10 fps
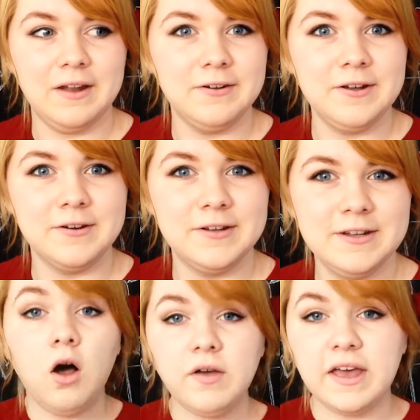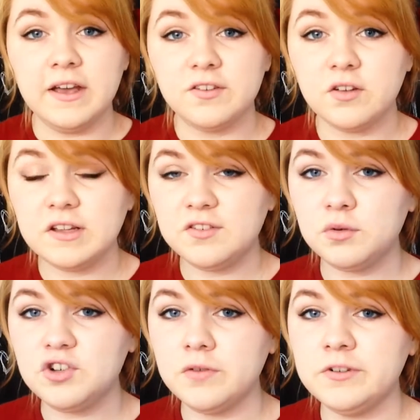I don't know. Okay, so let's
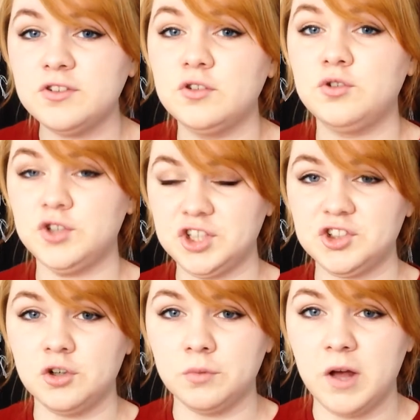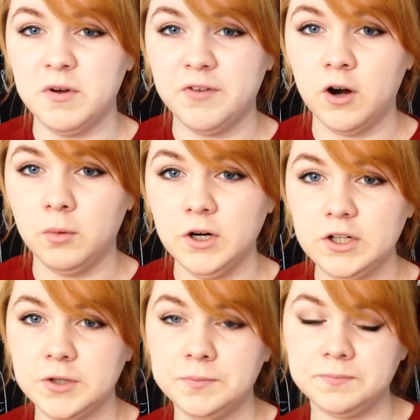switch over to the traditional realm of
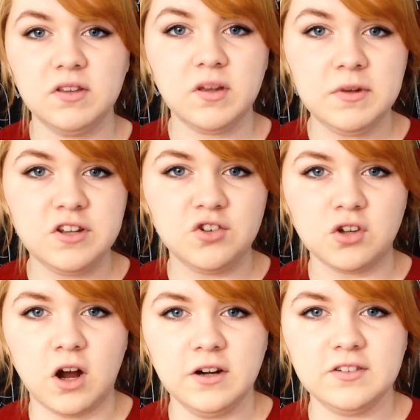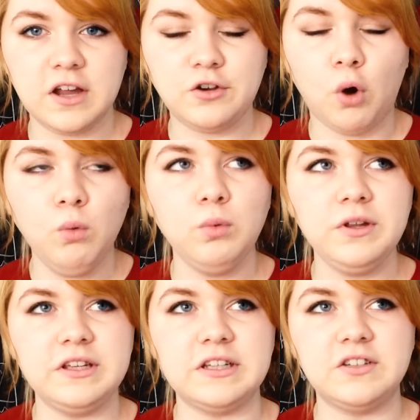artwork. Since I'm a digital artist, I don't
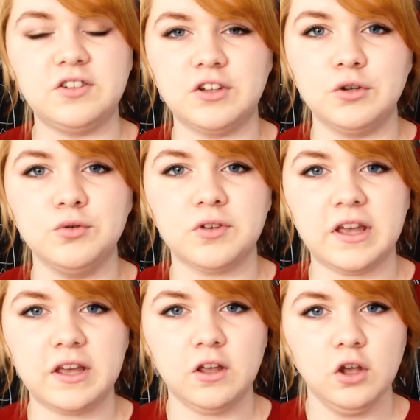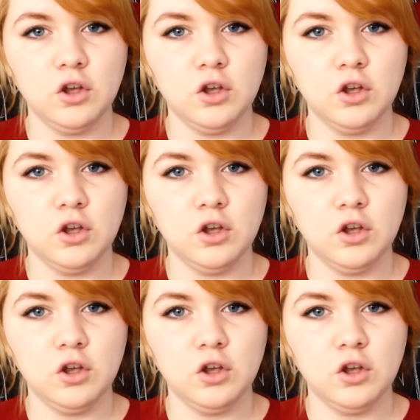really need to use like